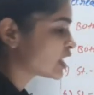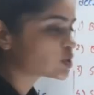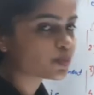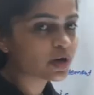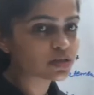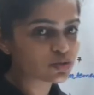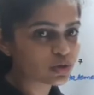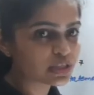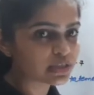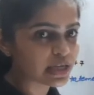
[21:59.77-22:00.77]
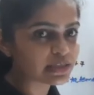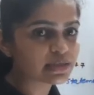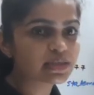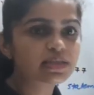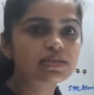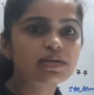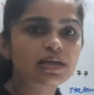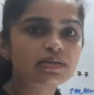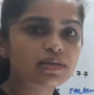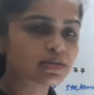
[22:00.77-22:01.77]
H plus, so its acidic
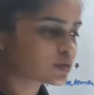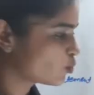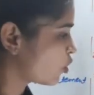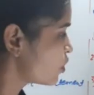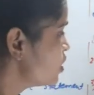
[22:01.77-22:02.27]
strength is more.